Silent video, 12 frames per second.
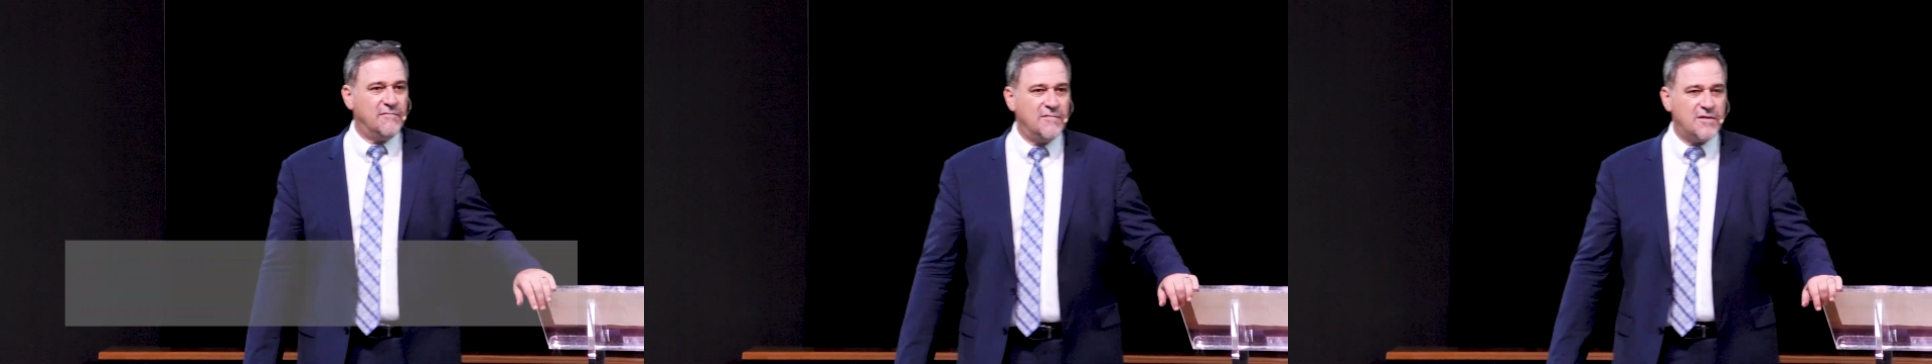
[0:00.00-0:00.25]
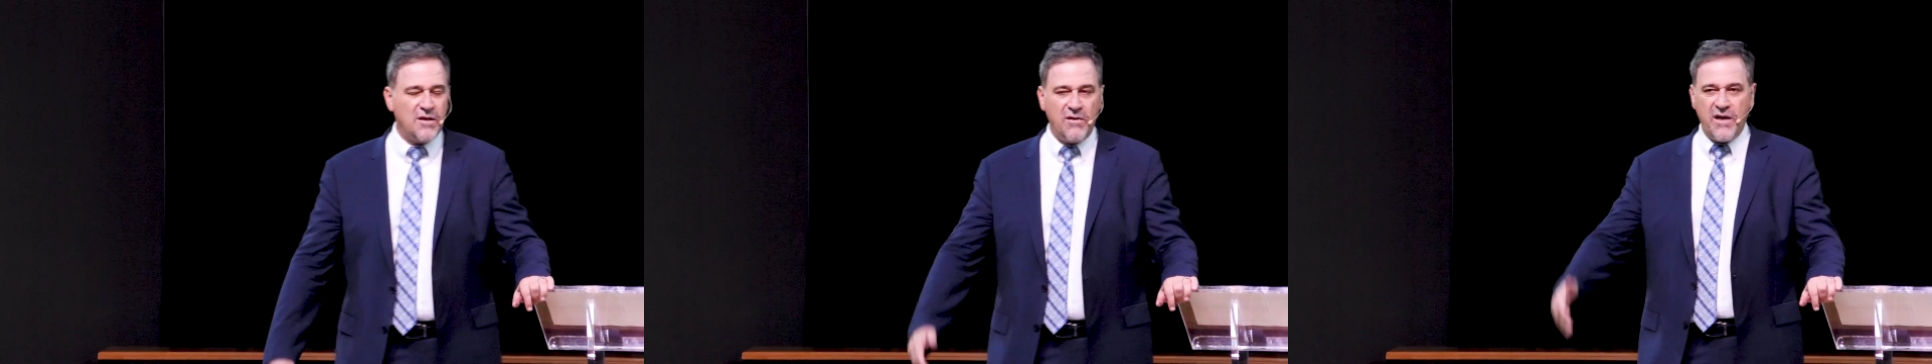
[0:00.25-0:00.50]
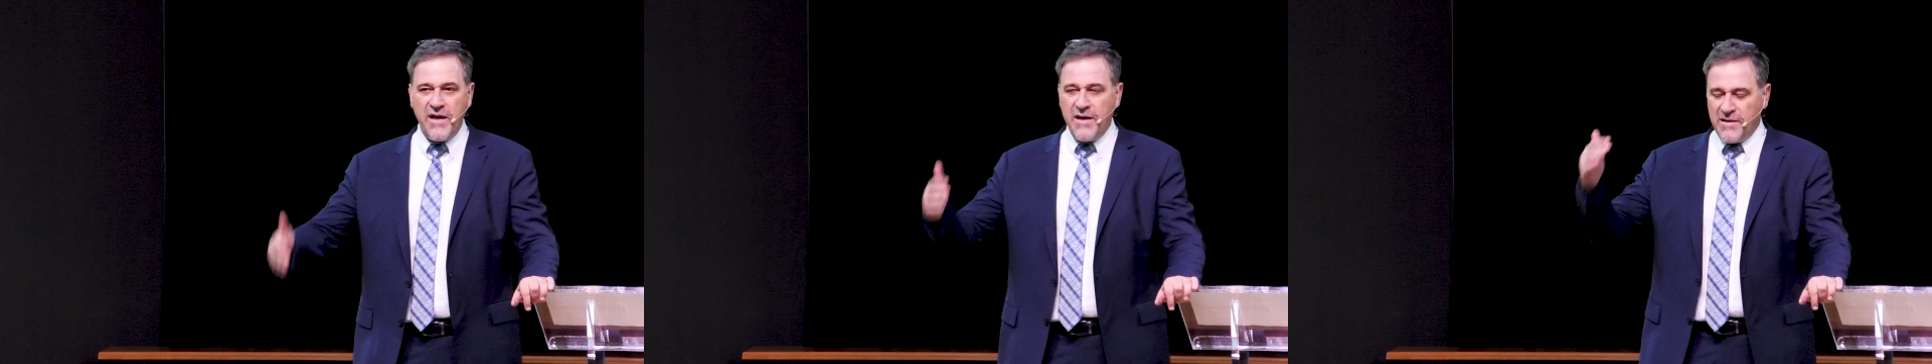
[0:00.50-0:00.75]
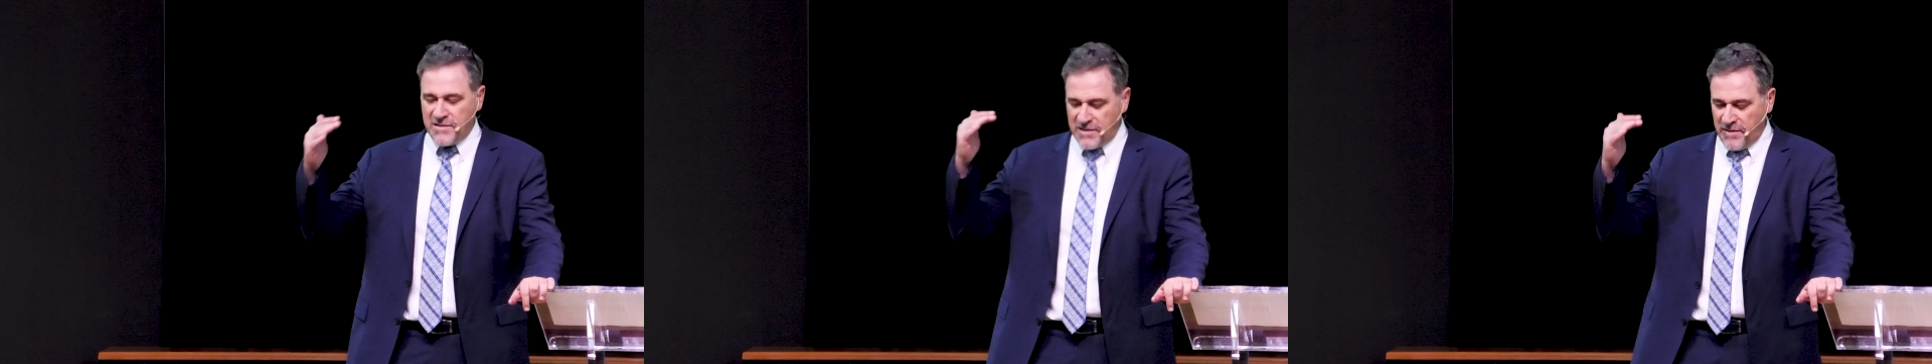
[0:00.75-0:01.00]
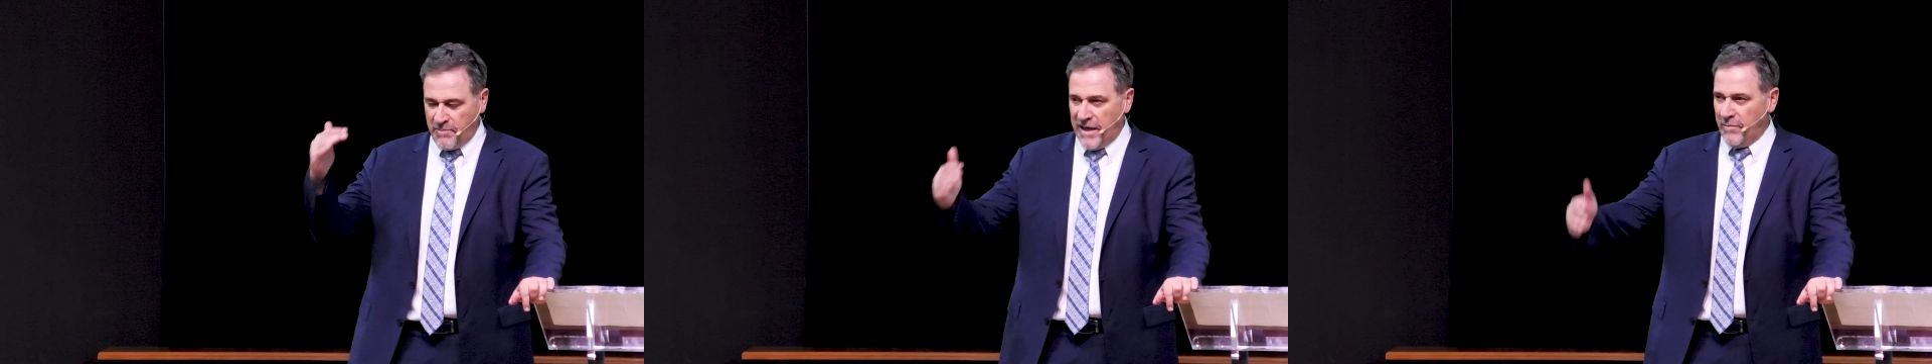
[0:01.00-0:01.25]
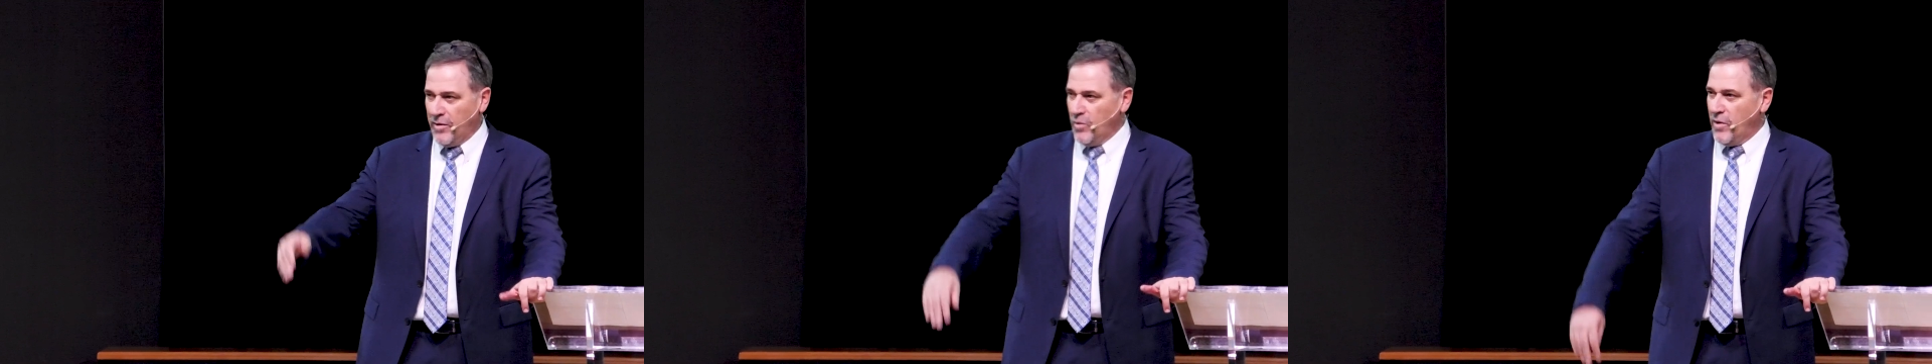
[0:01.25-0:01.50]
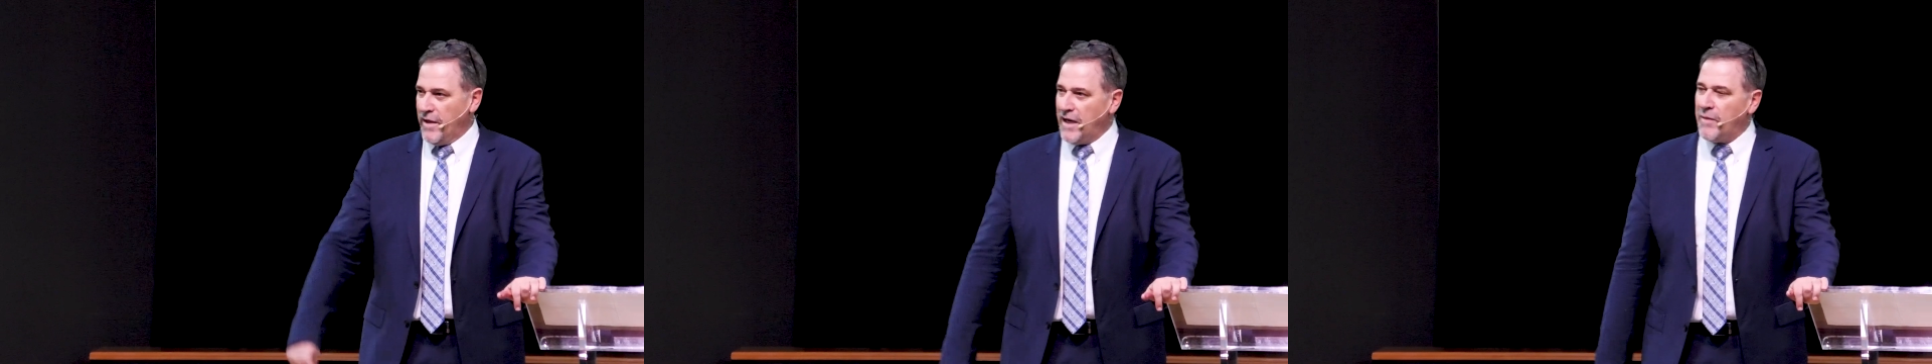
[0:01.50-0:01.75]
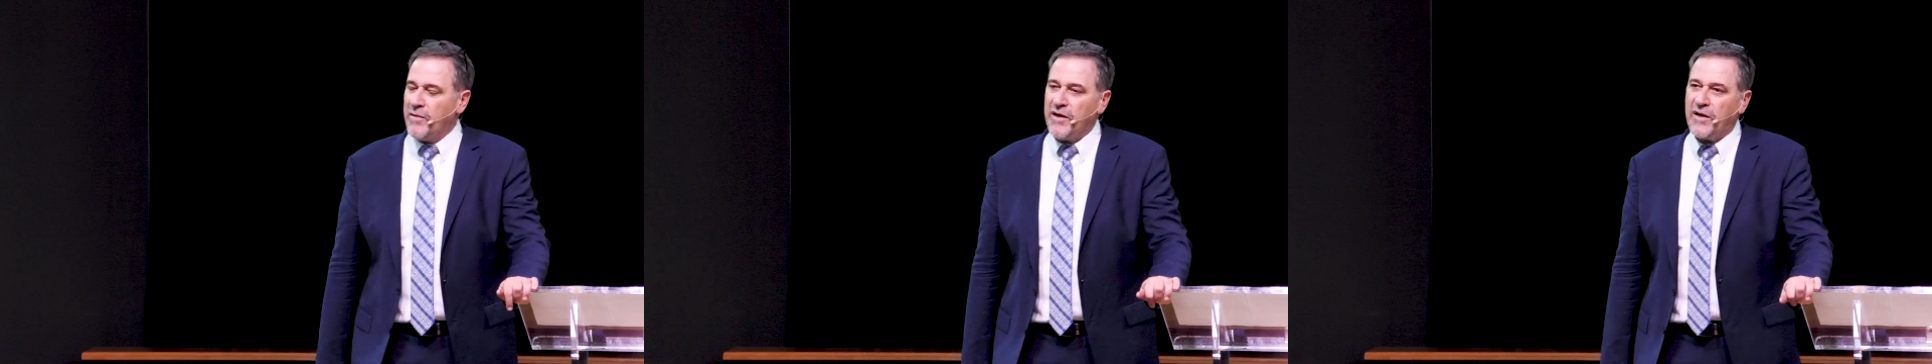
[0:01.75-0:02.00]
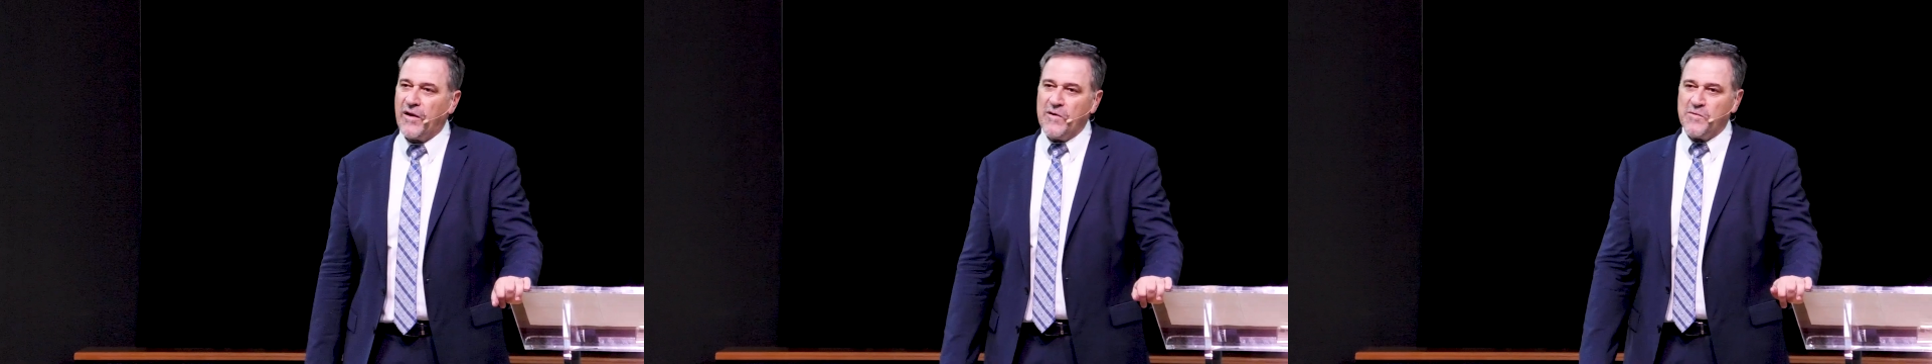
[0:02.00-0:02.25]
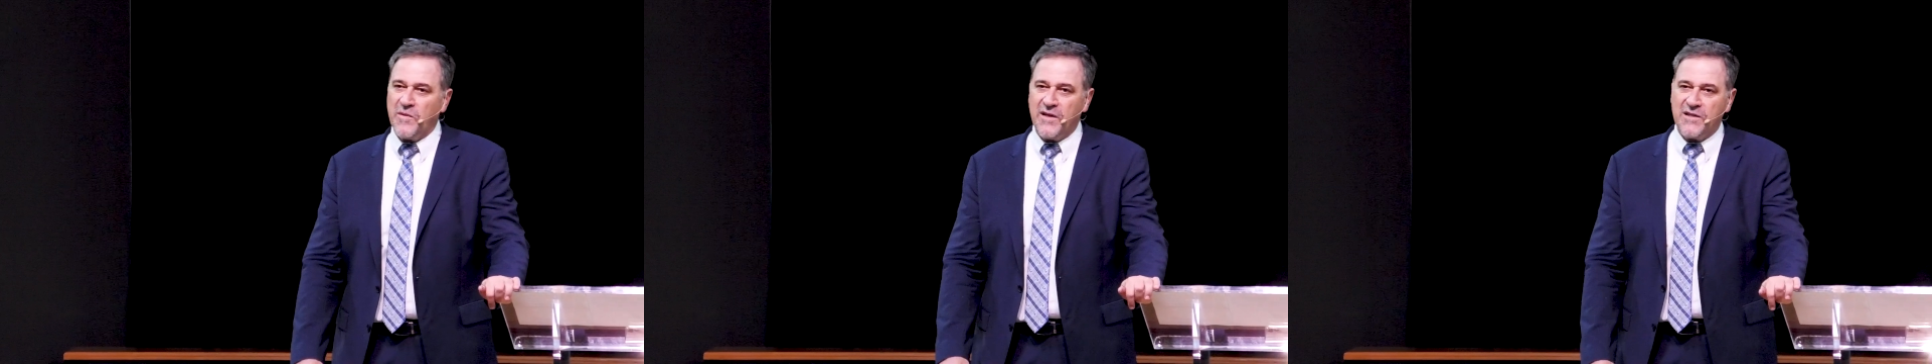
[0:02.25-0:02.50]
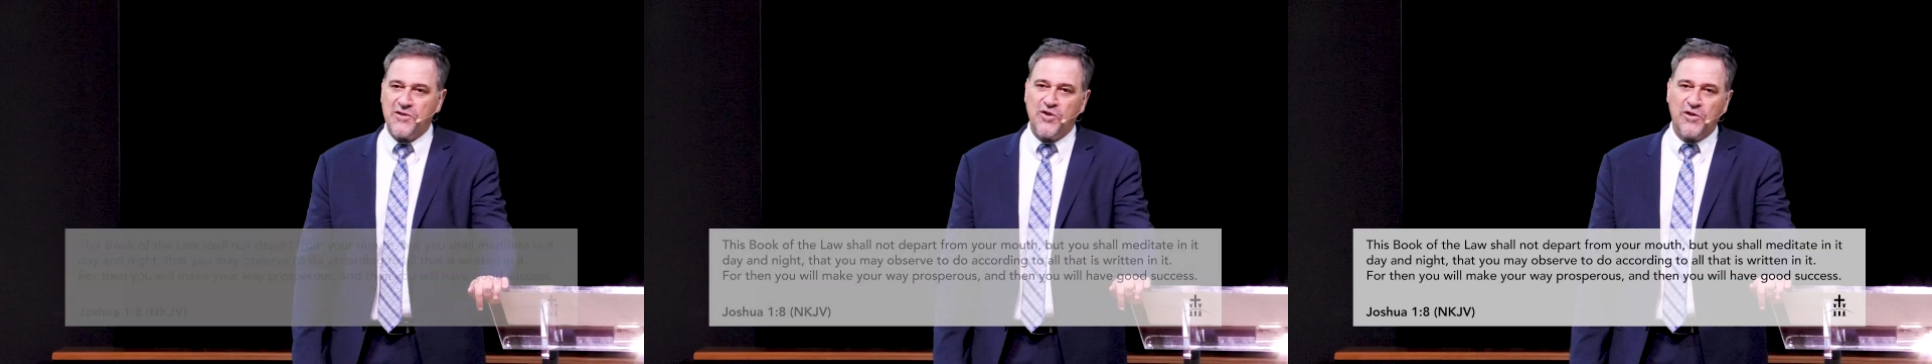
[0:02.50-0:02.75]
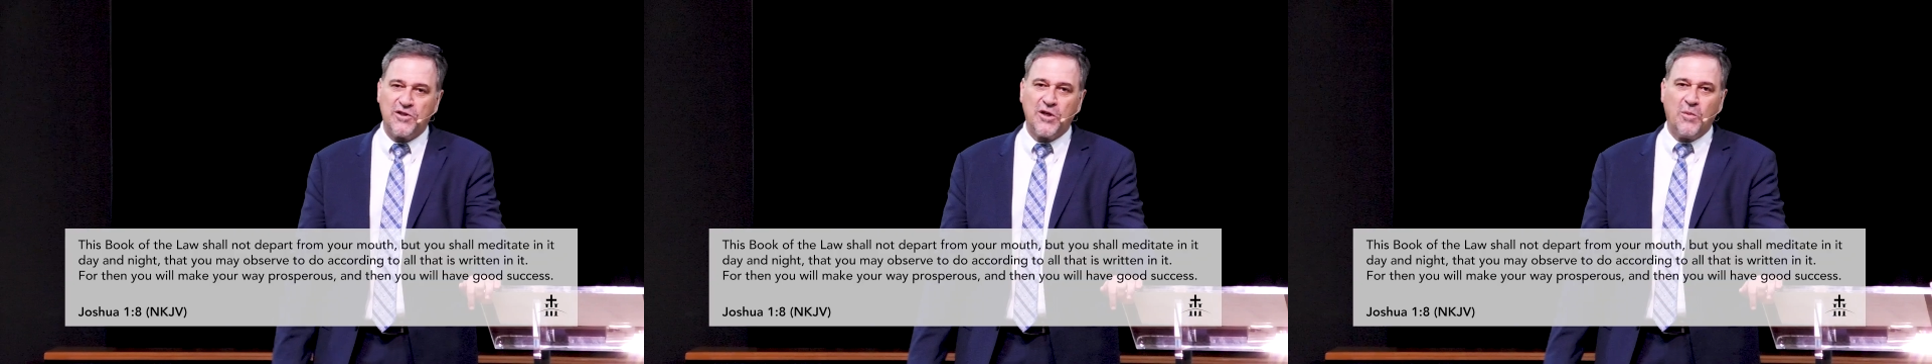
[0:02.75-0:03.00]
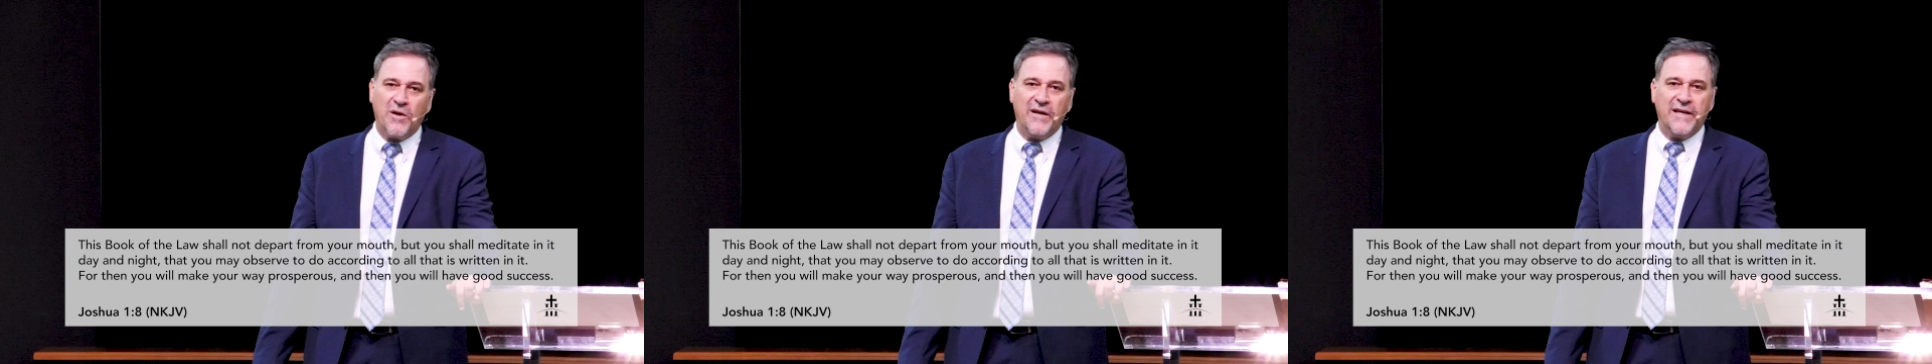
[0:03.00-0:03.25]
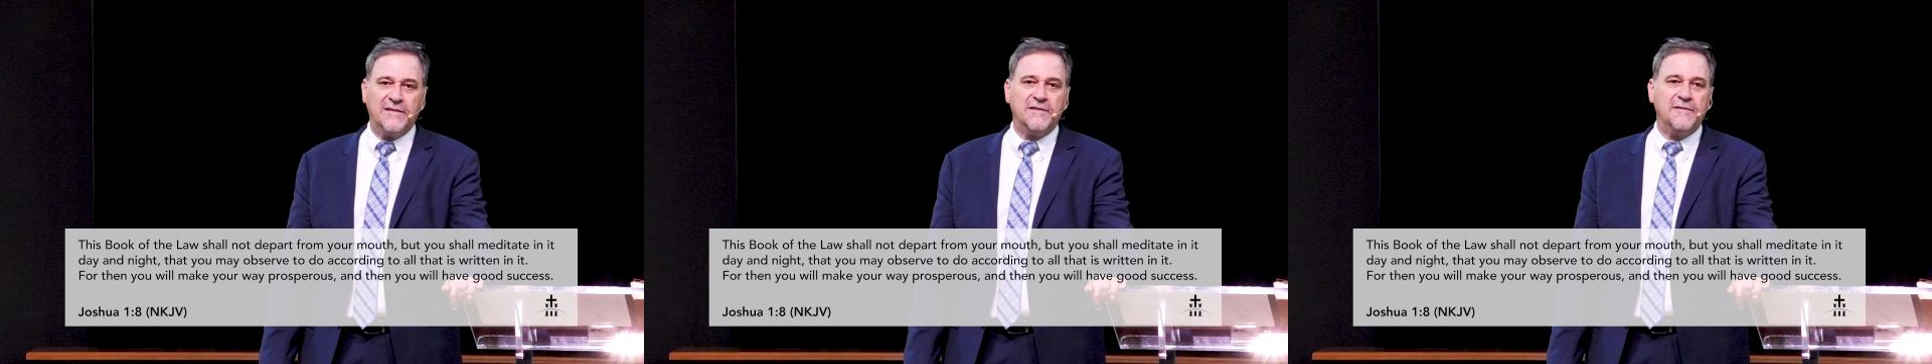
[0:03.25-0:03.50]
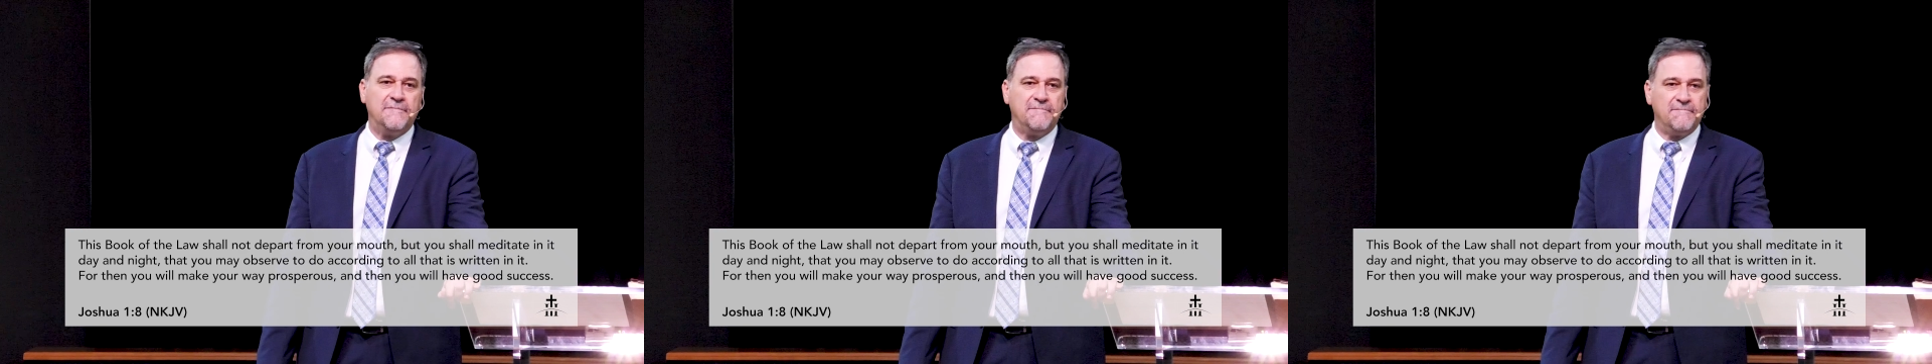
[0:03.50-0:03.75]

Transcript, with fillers: So here's the Bible way. I'm going to close with this Joshua 1 8.